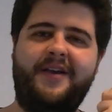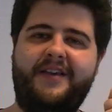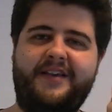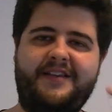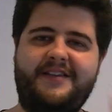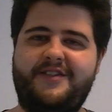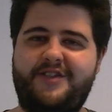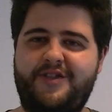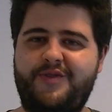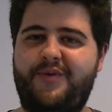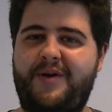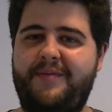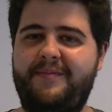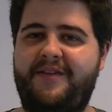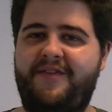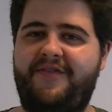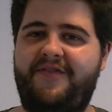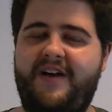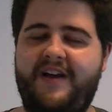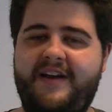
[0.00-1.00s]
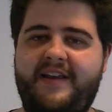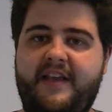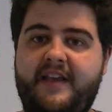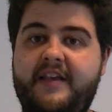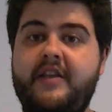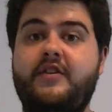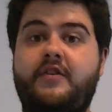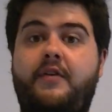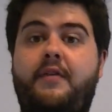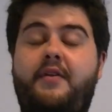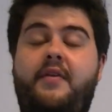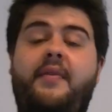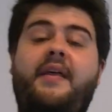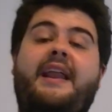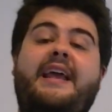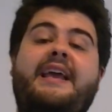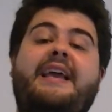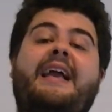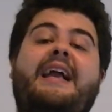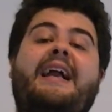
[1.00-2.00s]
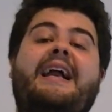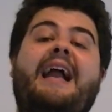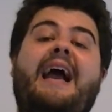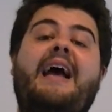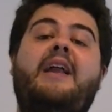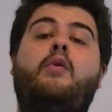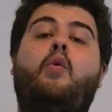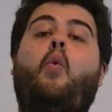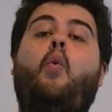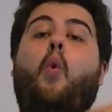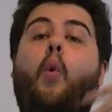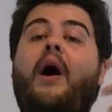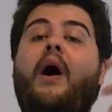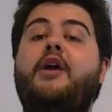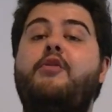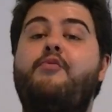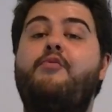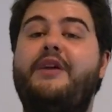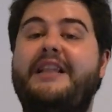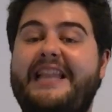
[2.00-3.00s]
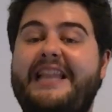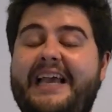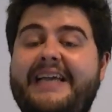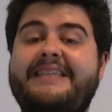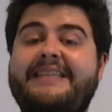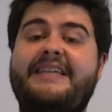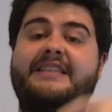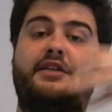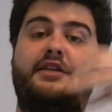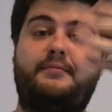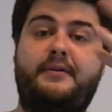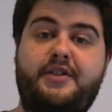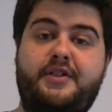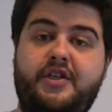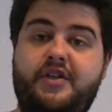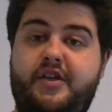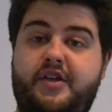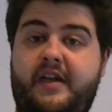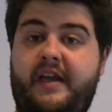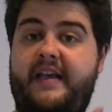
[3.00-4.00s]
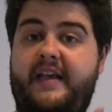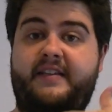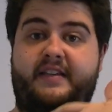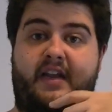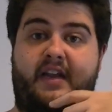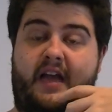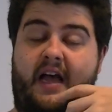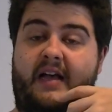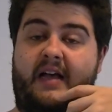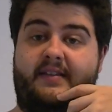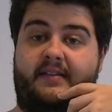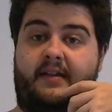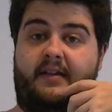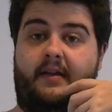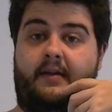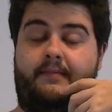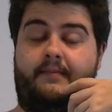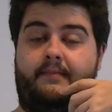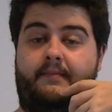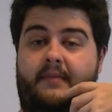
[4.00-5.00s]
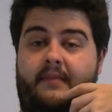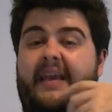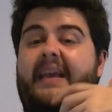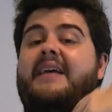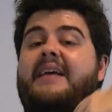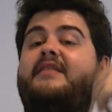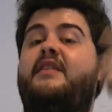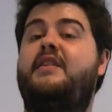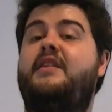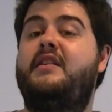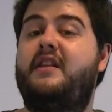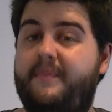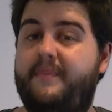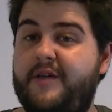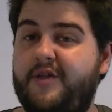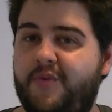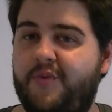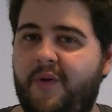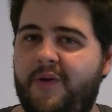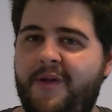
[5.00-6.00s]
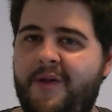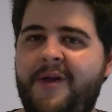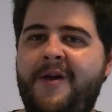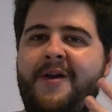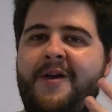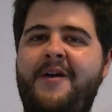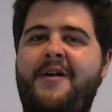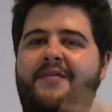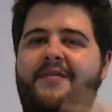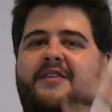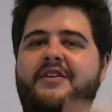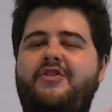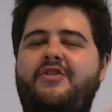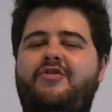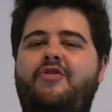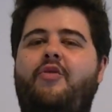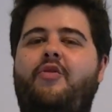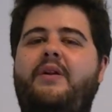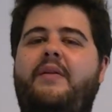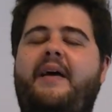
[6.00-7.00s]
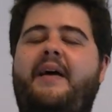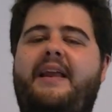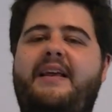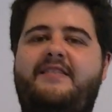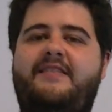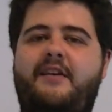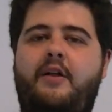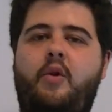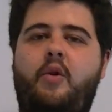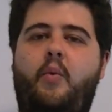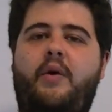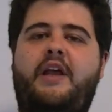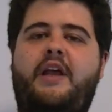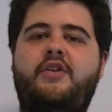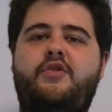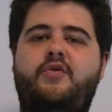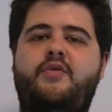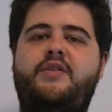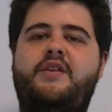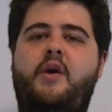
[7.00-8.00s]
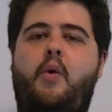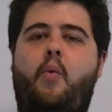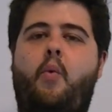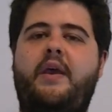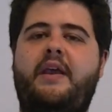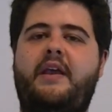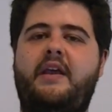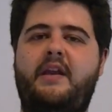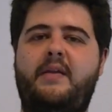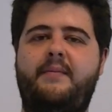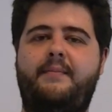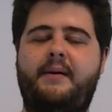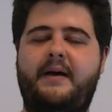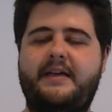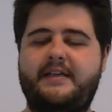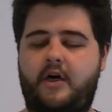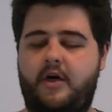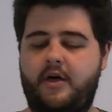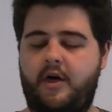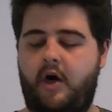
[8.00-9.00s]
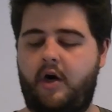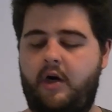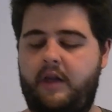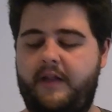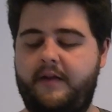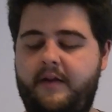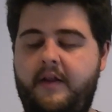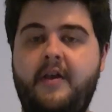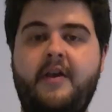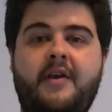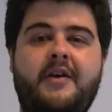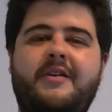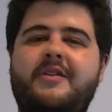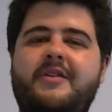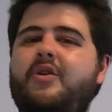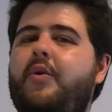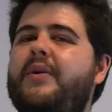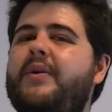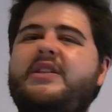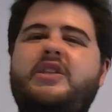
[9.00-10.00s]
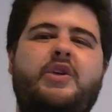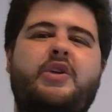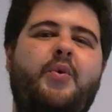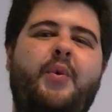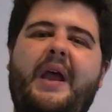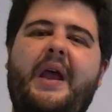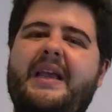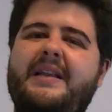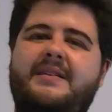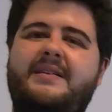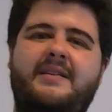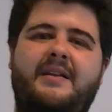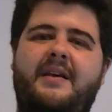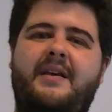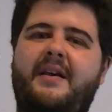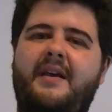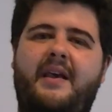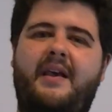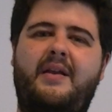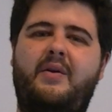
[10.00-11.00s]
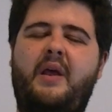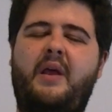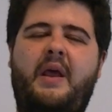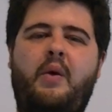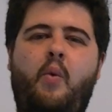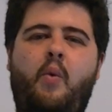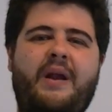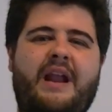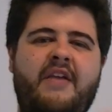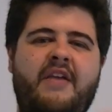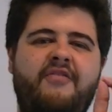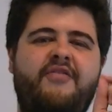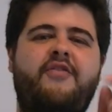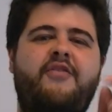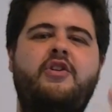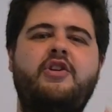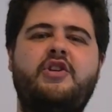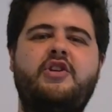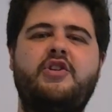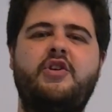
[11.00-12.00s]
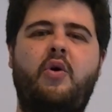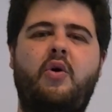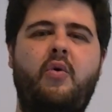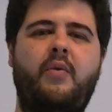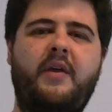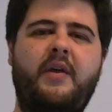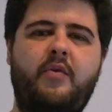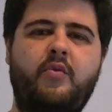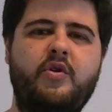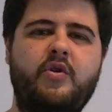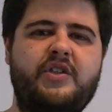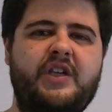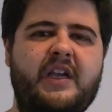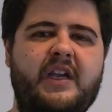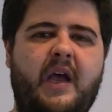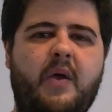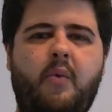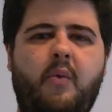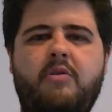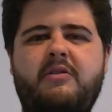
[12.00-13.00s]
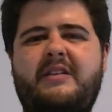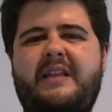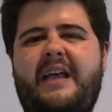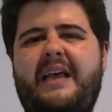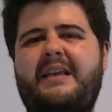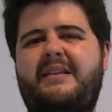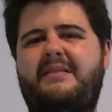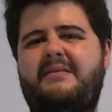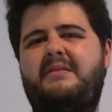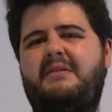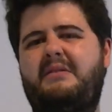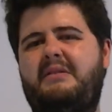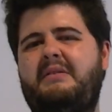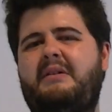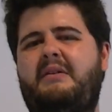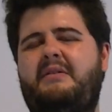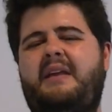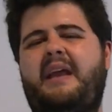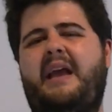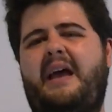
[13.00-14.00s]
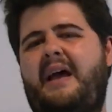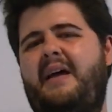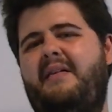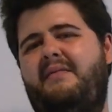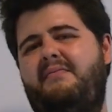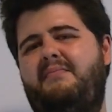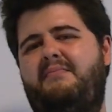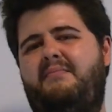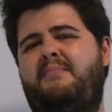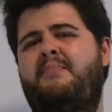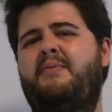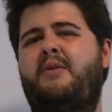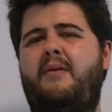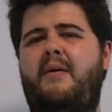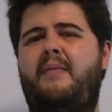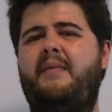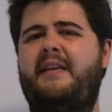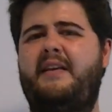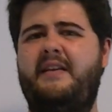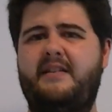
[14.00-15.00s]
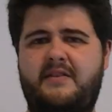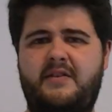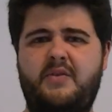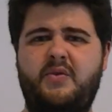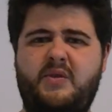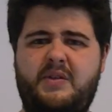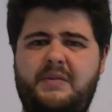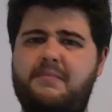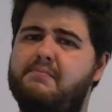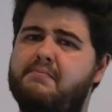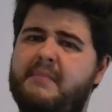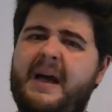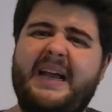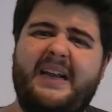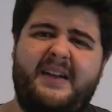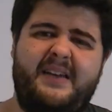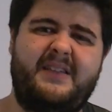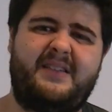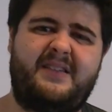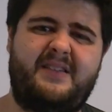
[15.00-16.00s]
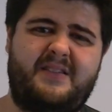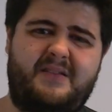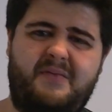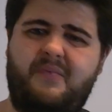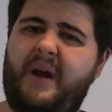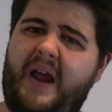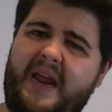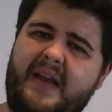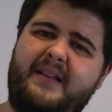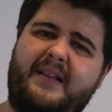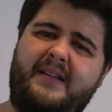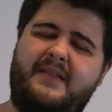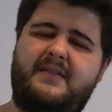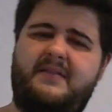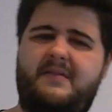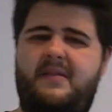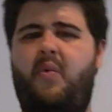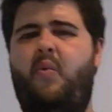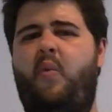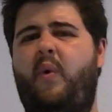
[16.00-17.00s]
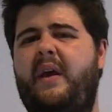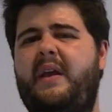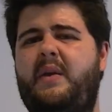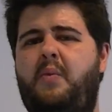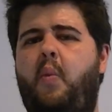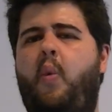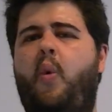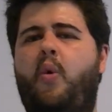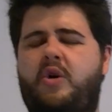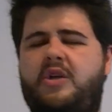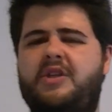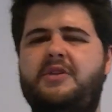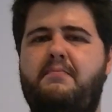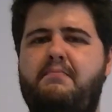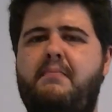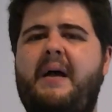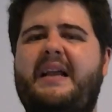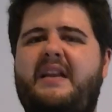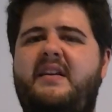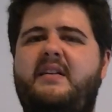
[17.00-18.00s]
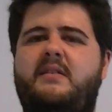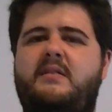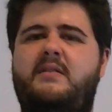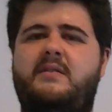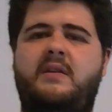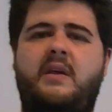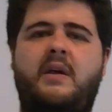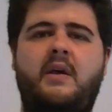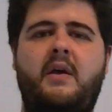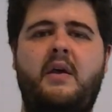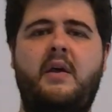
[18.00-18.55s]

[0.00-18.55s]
It's extremely funny and it's something that I can quite relate as a magician, as an individual, the story that I tell when I do The Awakening by Dan Harlan. So it's great. And when I first saw the routine, I was like, oh yeah, probably he's using magnets, right? That's the way it works, magnets.